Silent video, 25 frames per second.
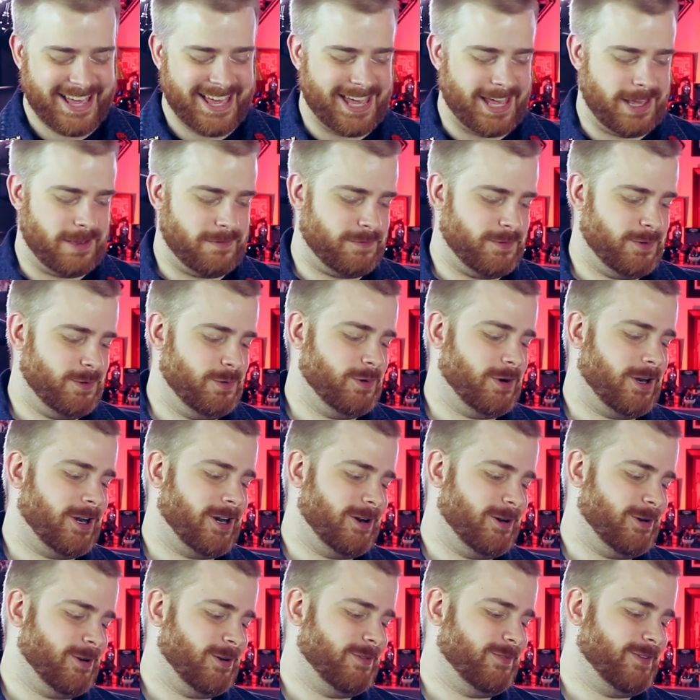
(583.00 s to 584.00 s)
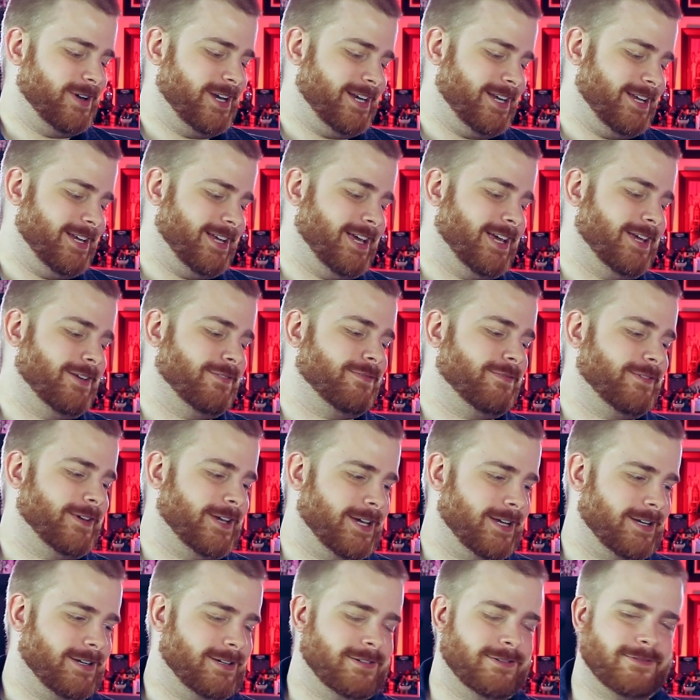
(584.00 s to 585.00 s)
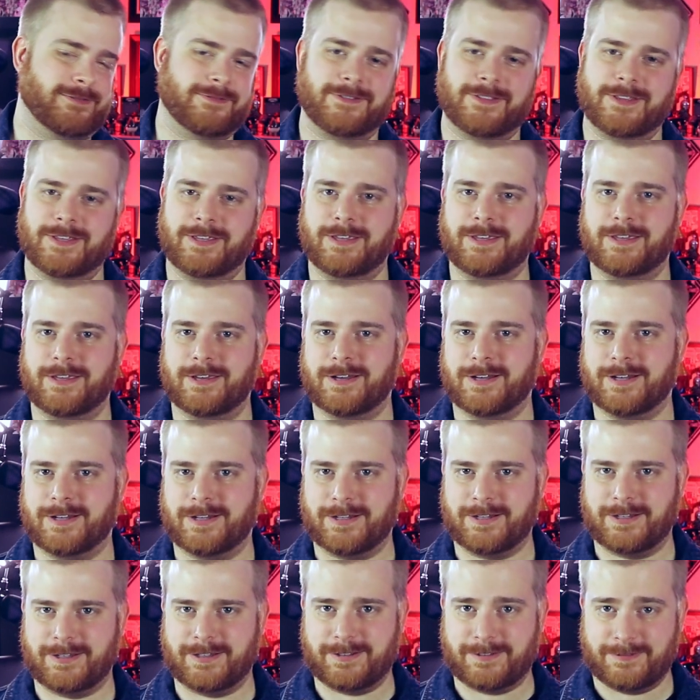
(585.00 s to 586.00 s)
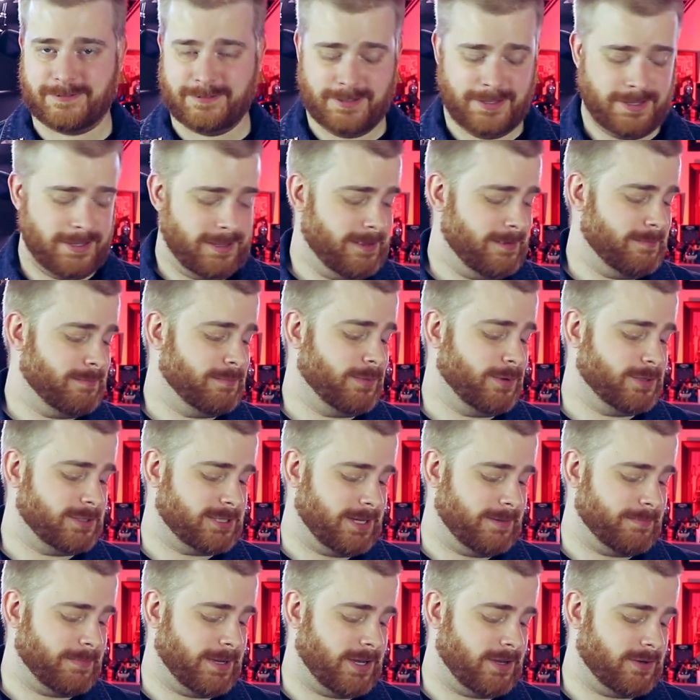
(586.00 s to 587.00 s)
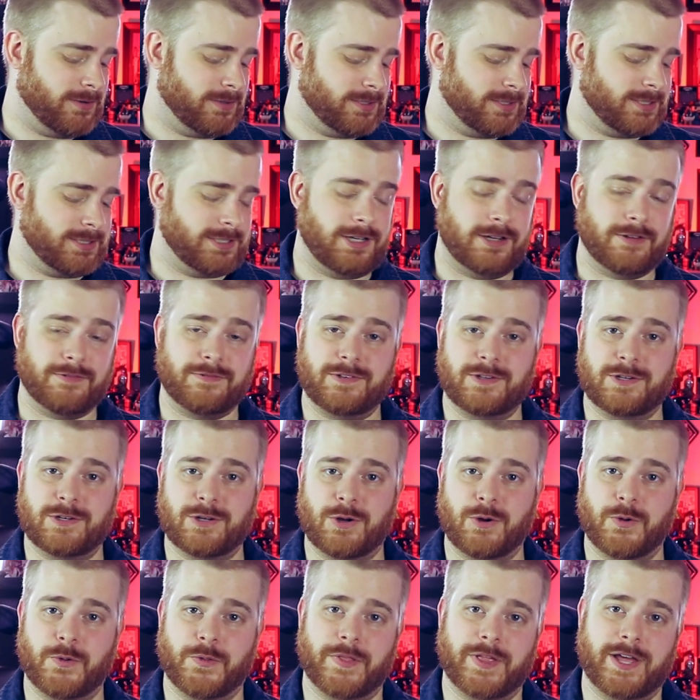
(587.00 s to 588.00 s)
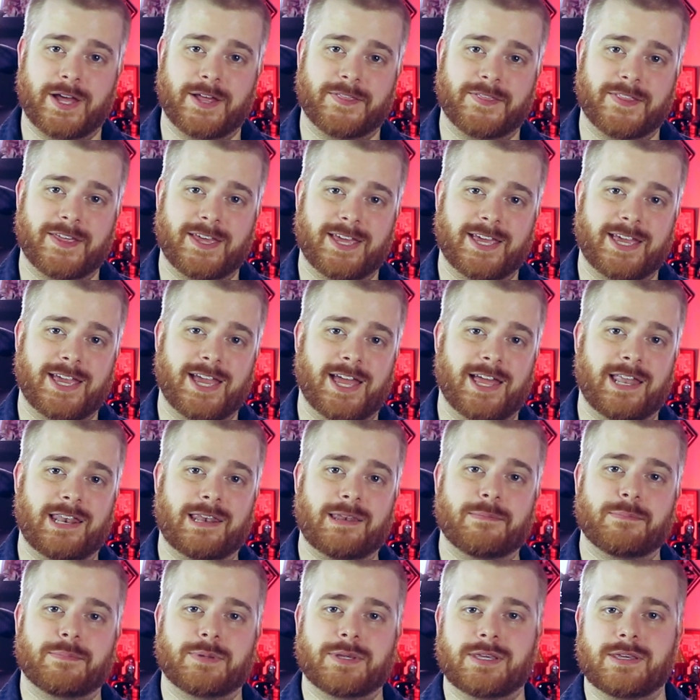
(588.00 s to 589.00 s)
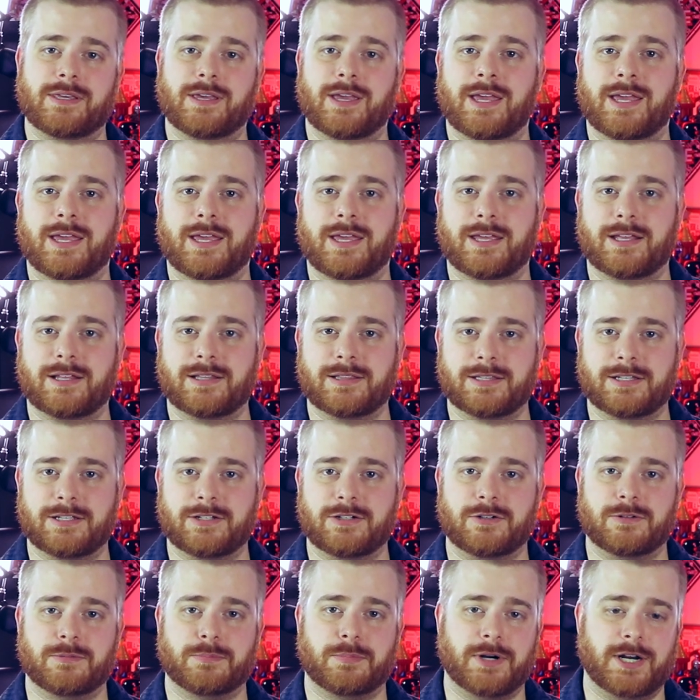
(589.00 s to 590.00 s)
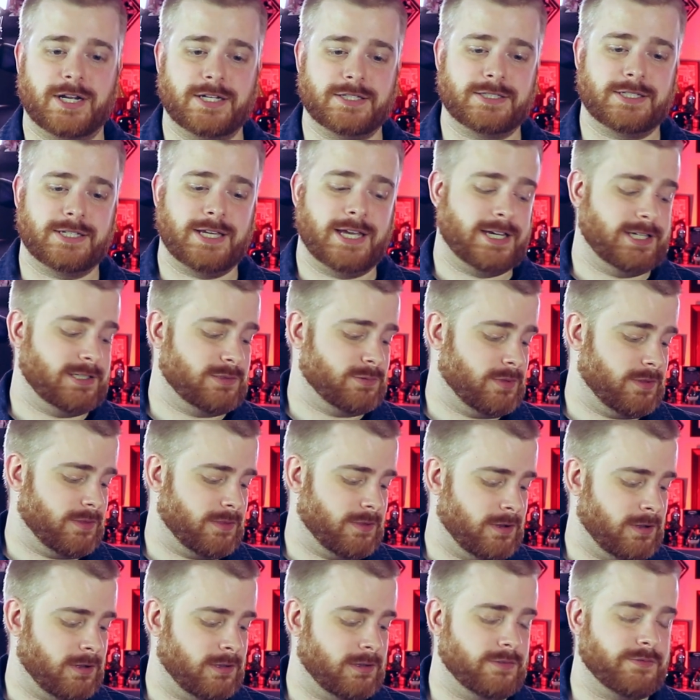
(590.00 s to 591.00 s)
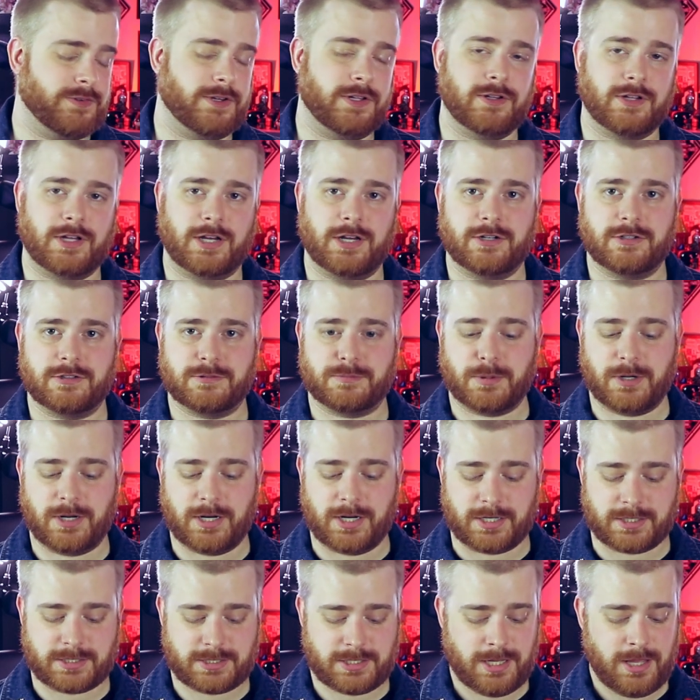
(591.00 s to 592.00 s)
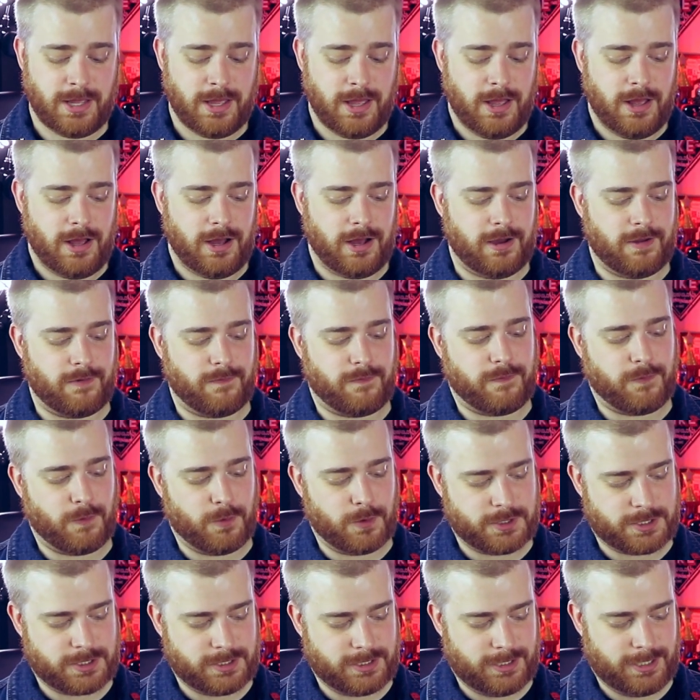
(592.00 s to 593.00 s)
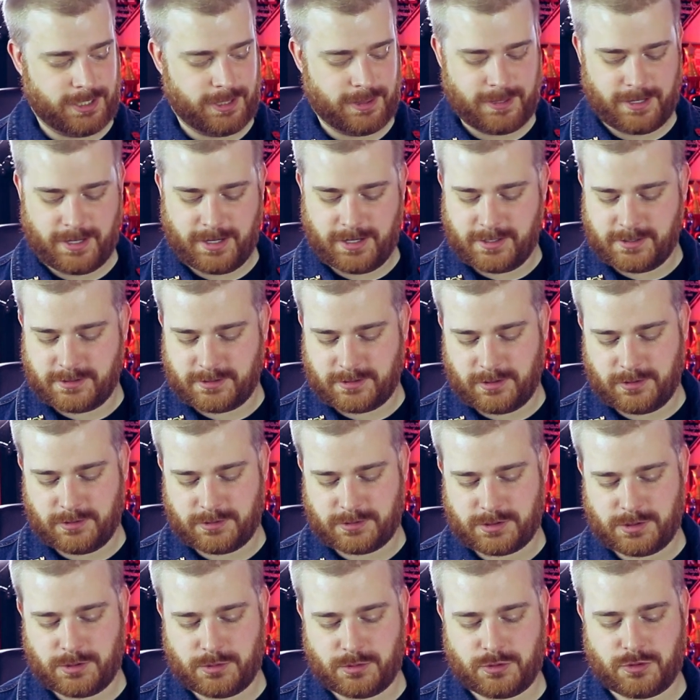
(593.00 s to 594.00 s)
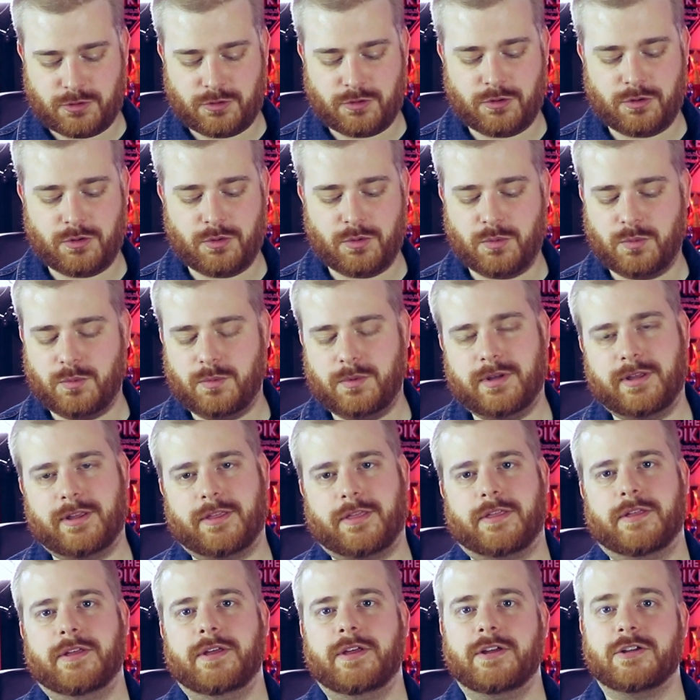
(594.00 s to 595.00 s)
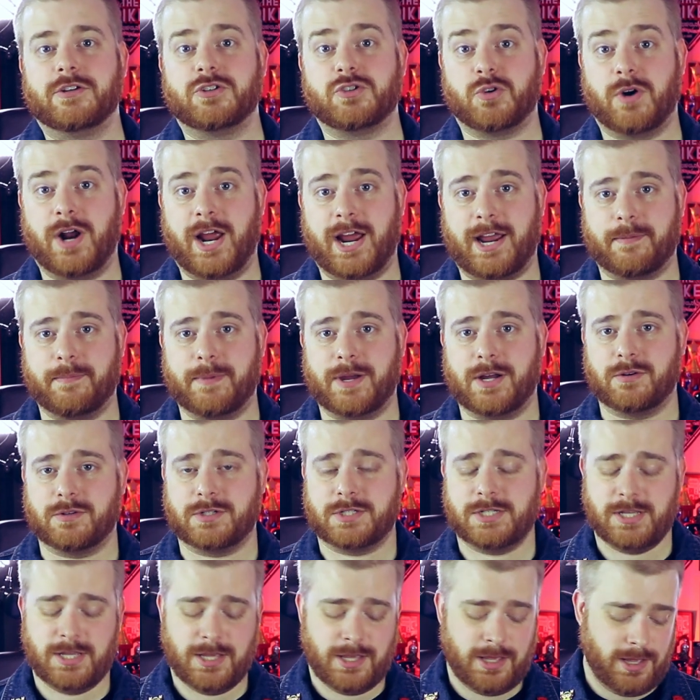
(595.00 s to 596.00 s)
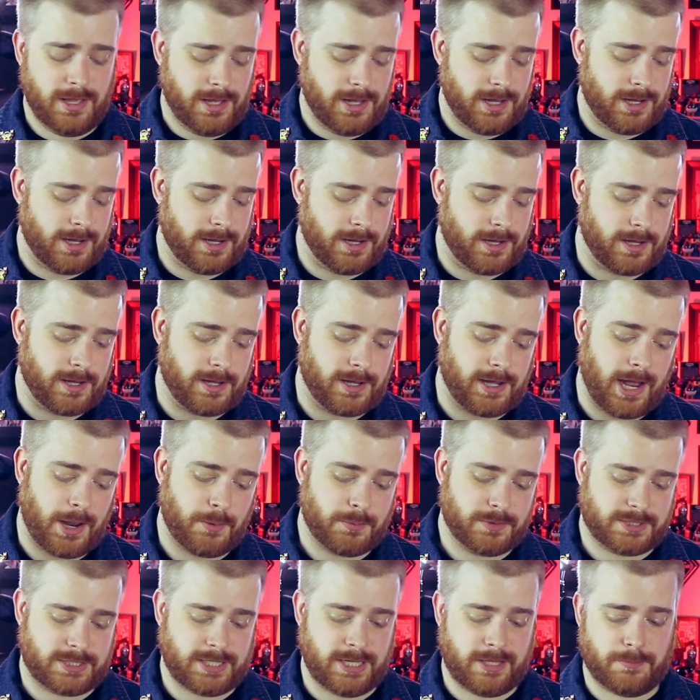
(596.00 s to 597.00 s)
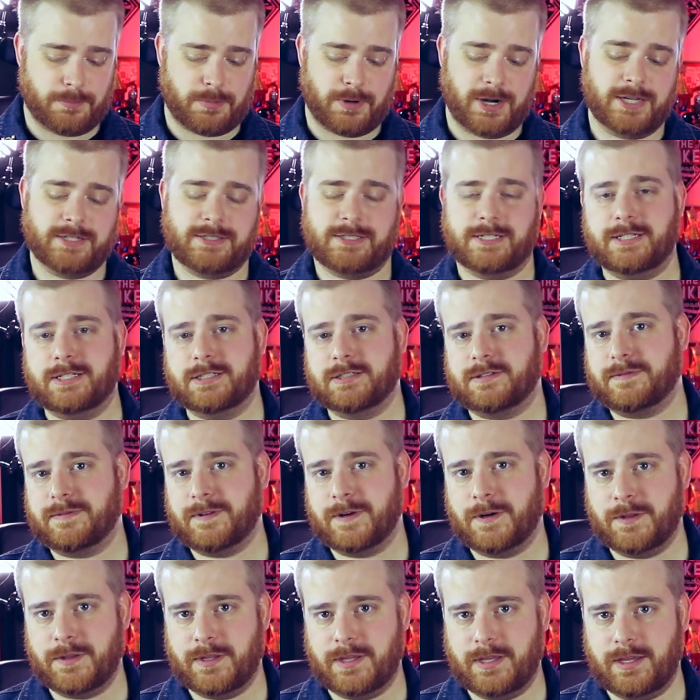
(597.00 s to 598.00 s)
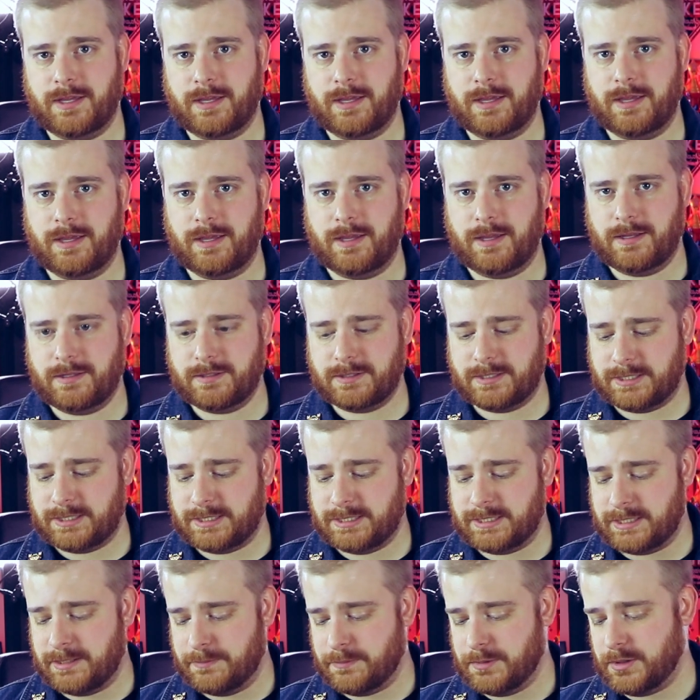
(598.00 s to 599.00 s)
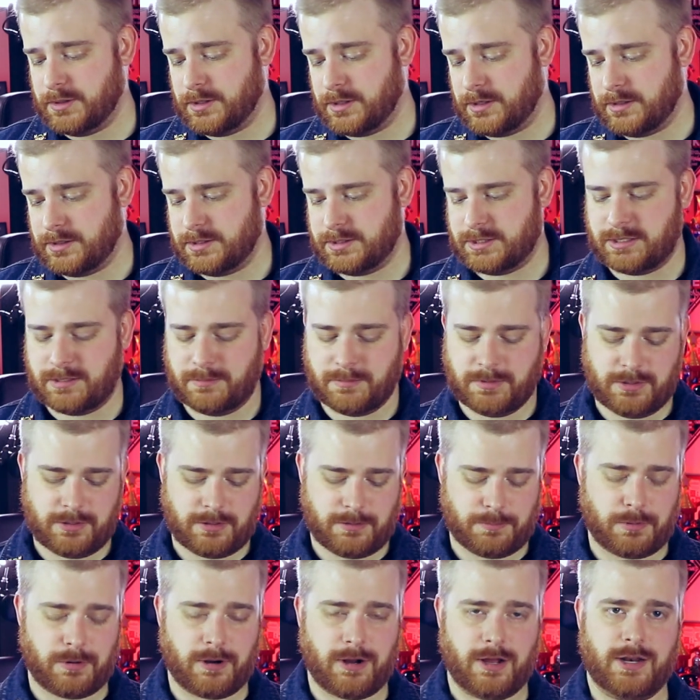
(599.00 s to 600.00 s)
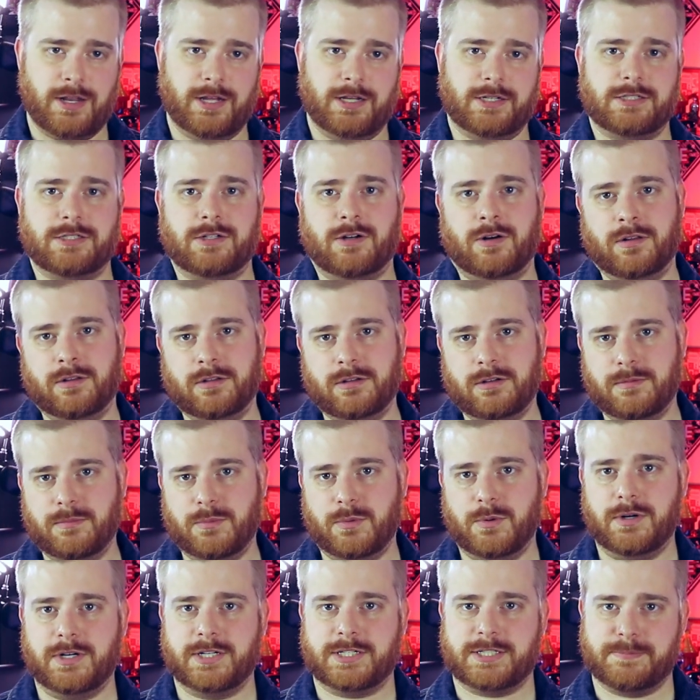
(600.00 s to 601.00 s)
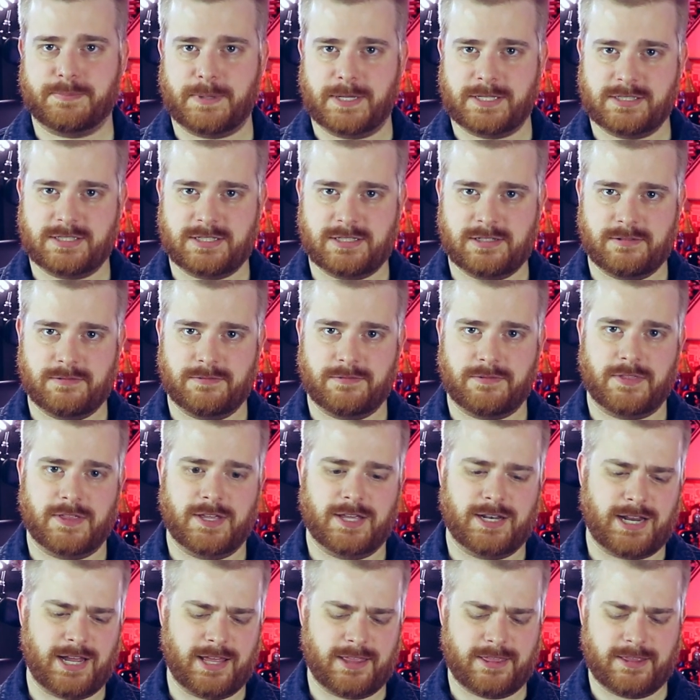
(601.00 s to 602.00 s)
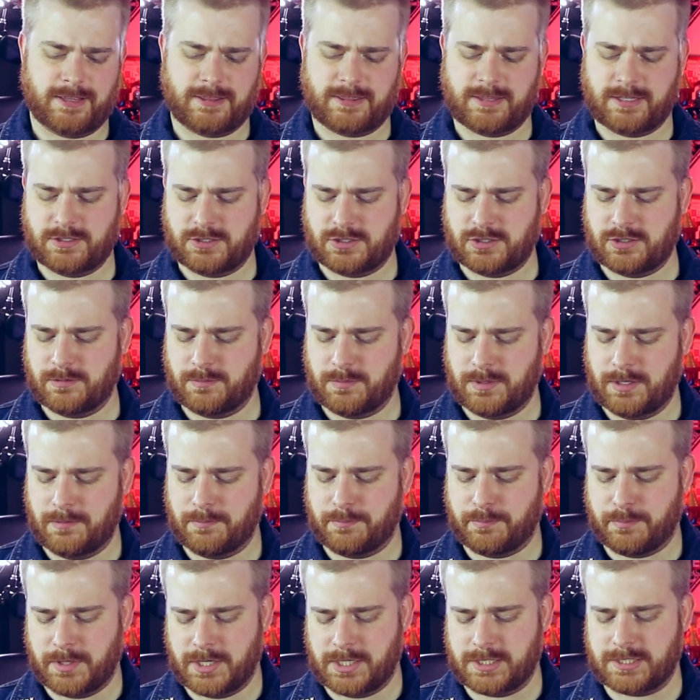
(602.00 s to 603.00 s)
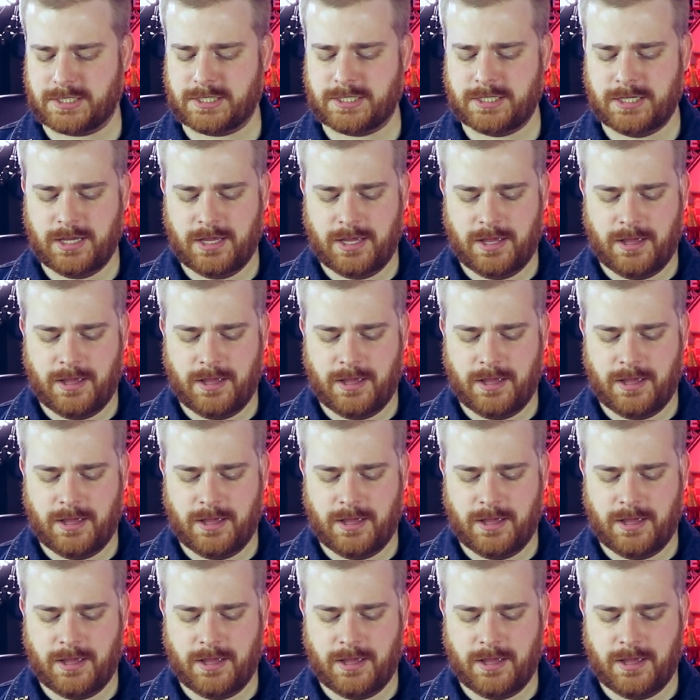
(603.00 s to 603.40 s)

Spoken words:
if you are already a fan of the multi-mount stuff, you know that they can be a little pricey, as with all of Elgato's products. Unfortunately, that is also true with track mount. I would say the pricing is fairly similar. Some of their products are a little more expensive than I think they should be, but